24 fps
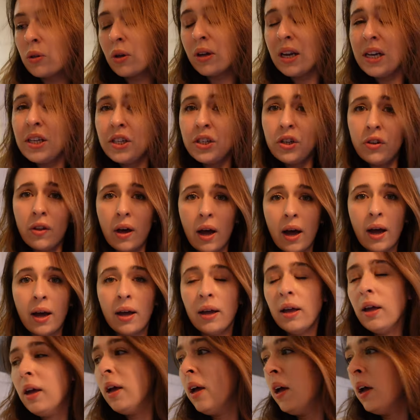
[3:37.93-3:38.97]
So I need to do
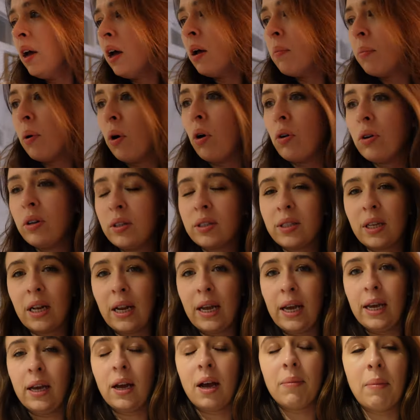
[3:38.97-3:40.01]
that. But
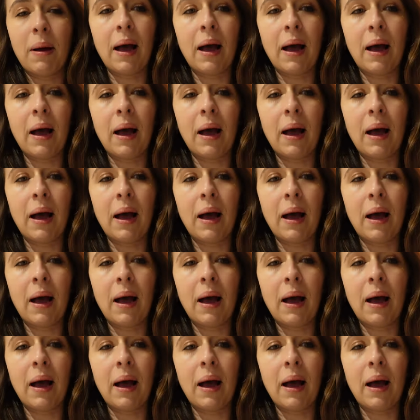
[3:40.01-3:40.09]
honestly,